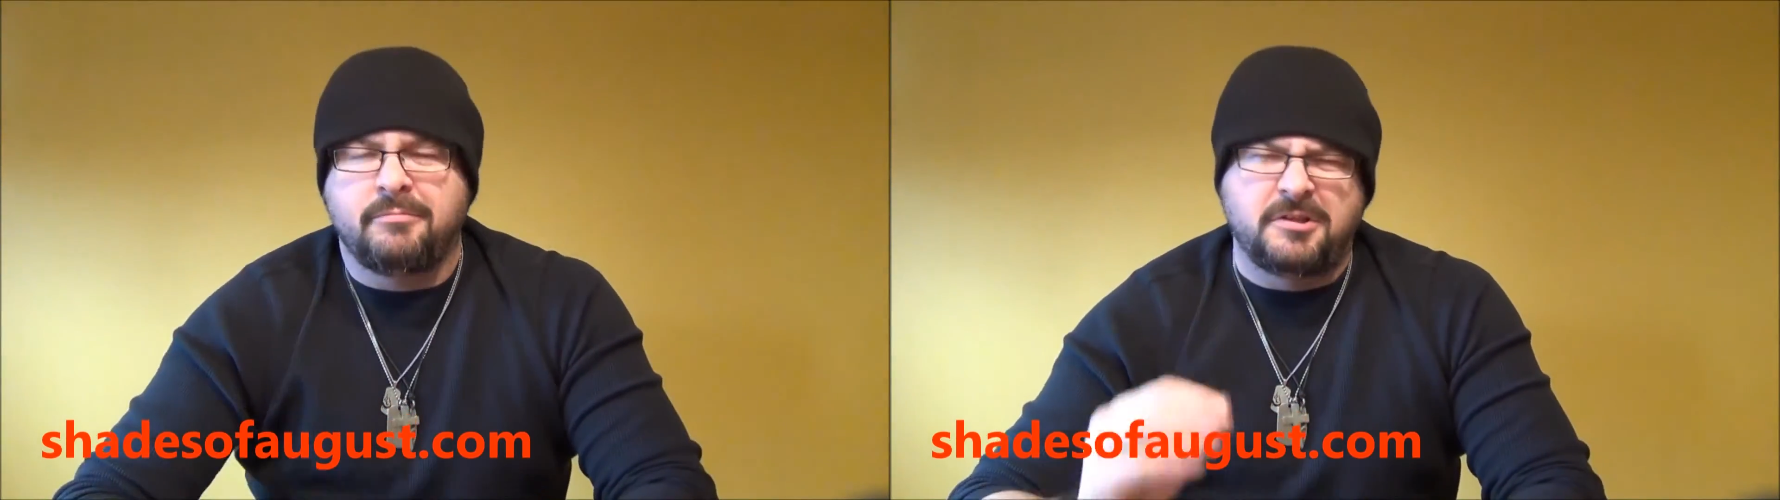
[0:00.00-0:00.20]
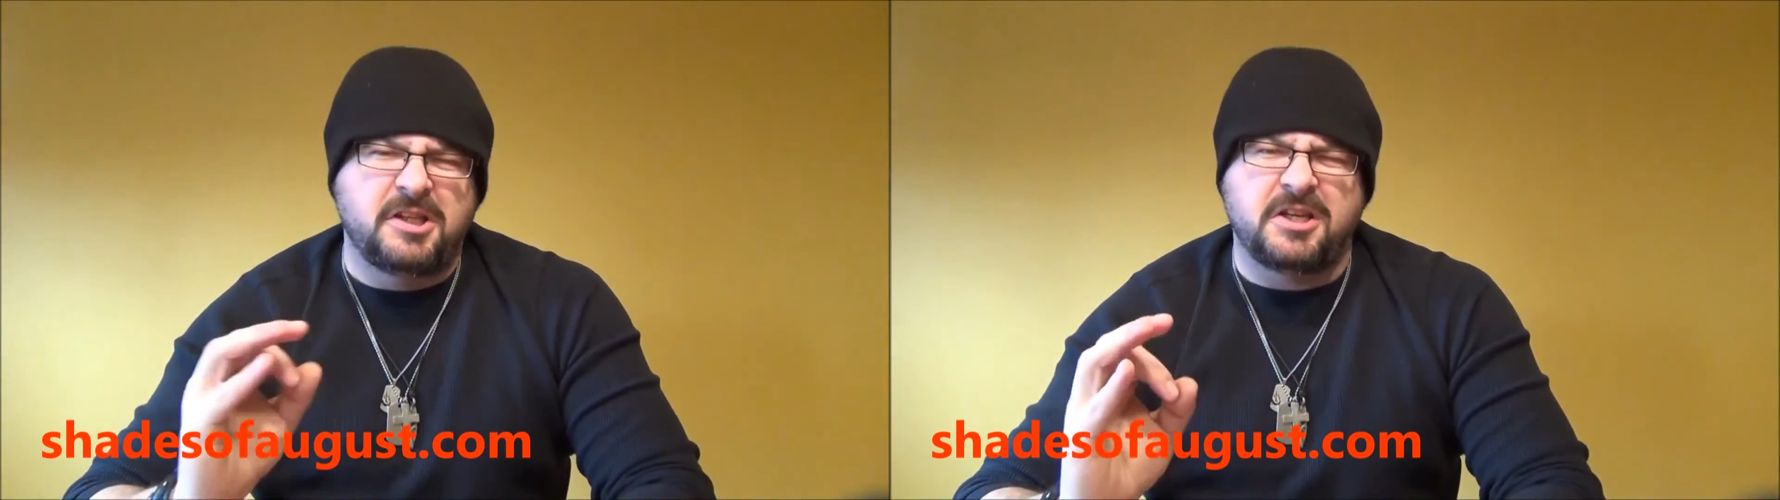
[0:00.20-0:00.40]

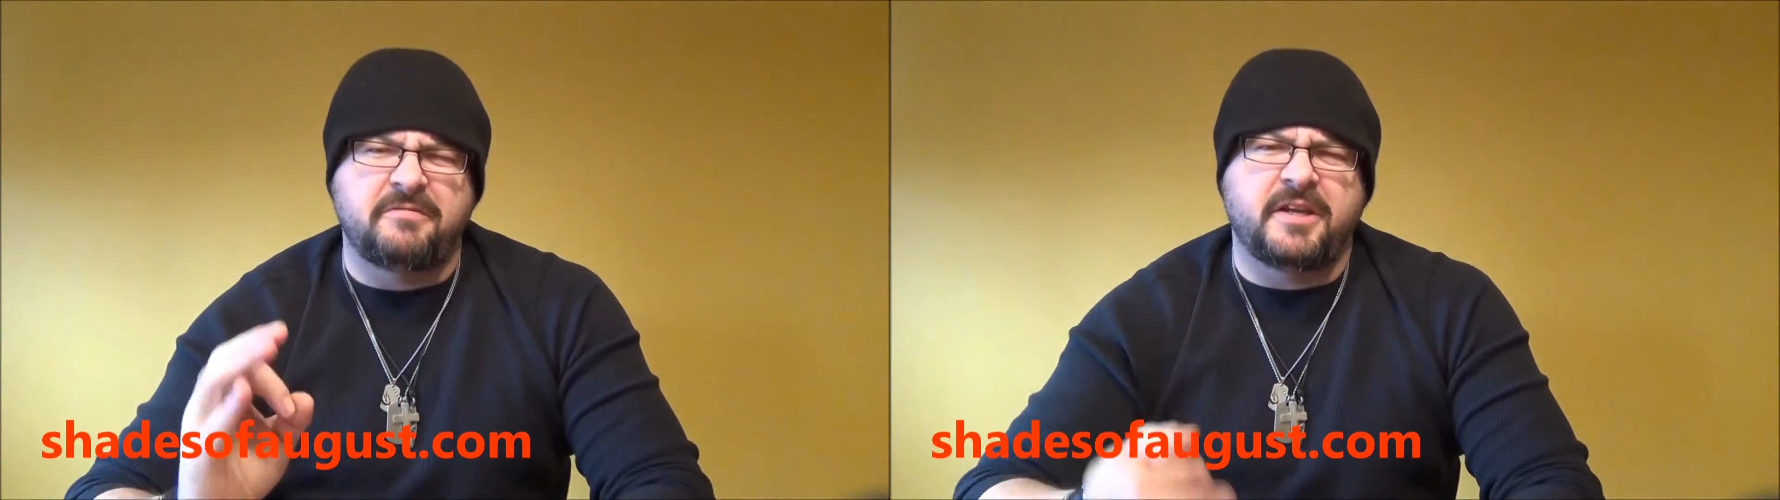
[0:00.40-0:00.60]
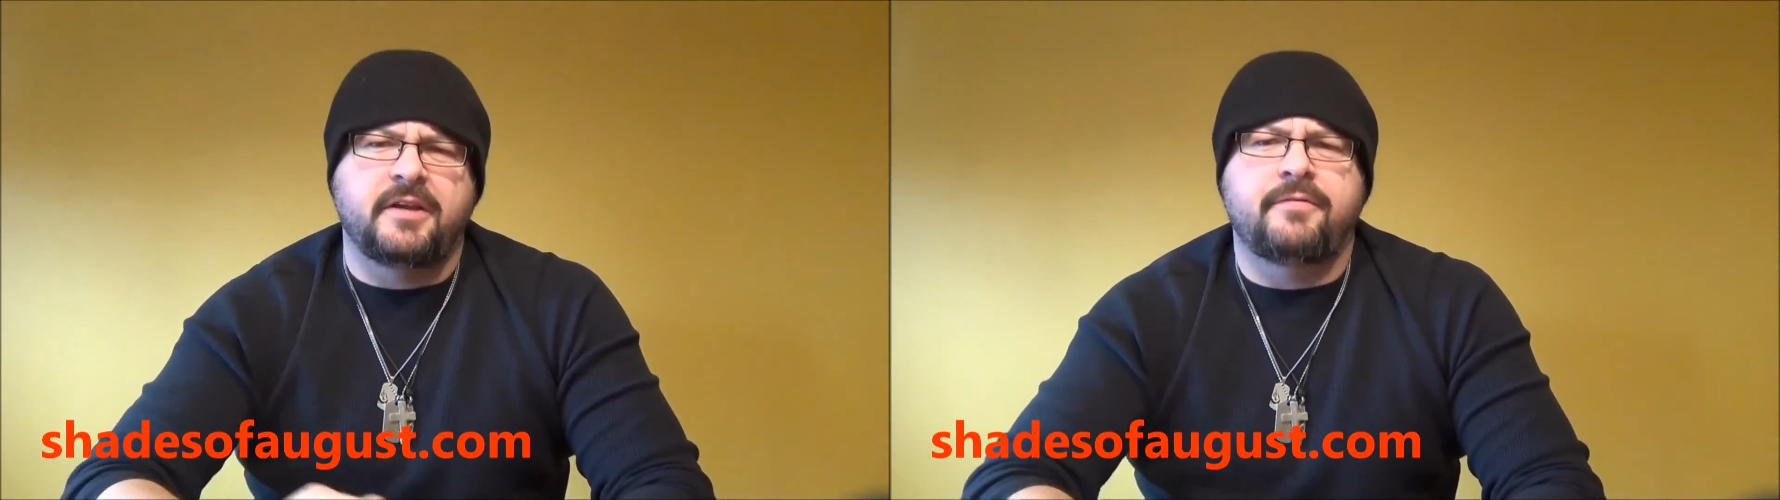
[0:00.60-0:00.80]
We'd
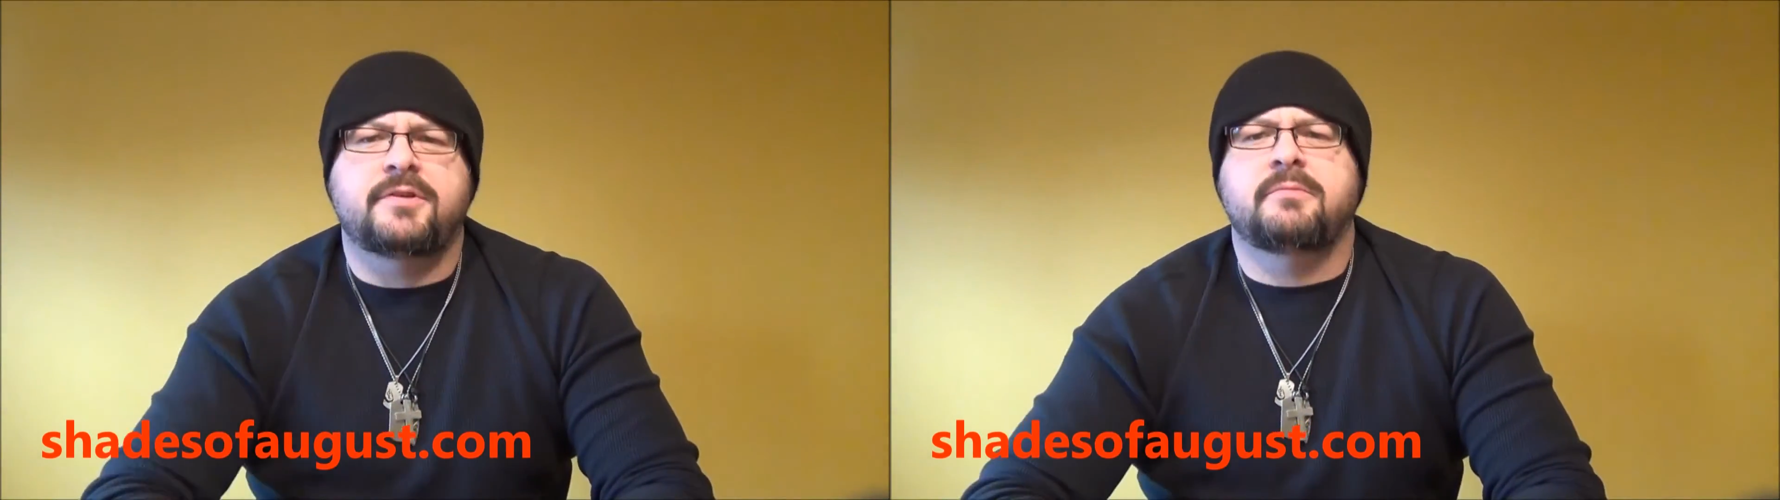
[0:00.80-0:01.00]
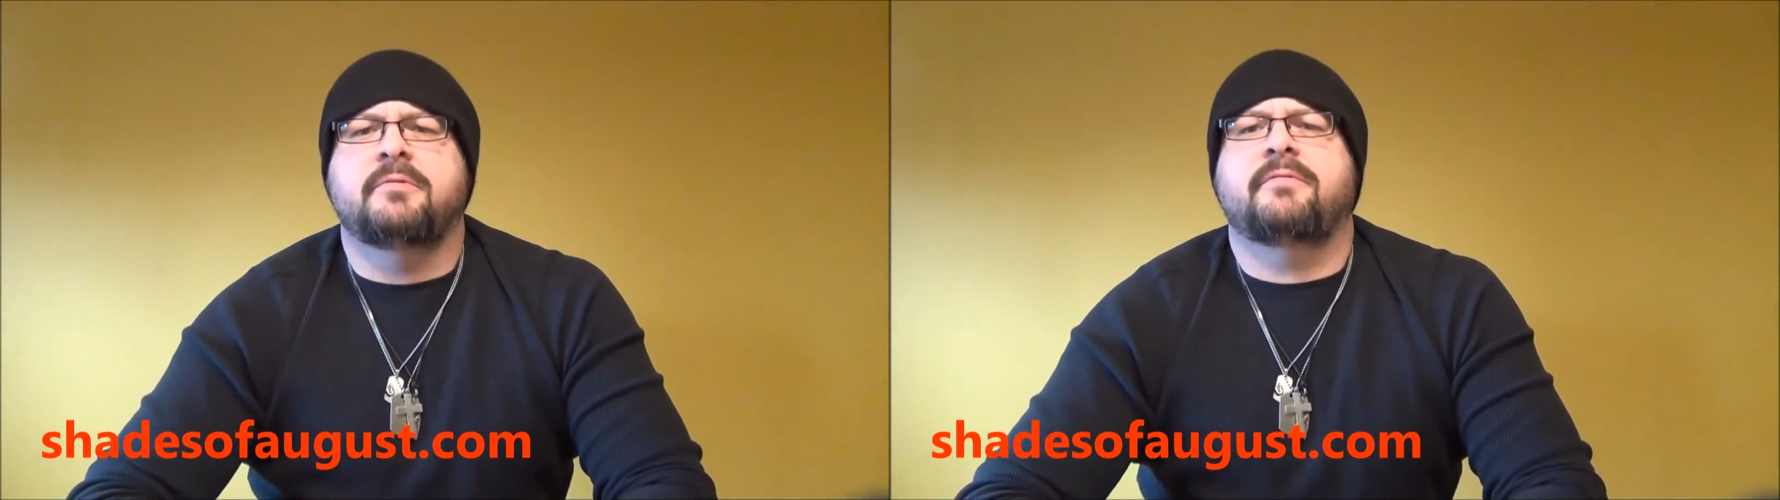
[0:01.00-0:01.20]
love to give you some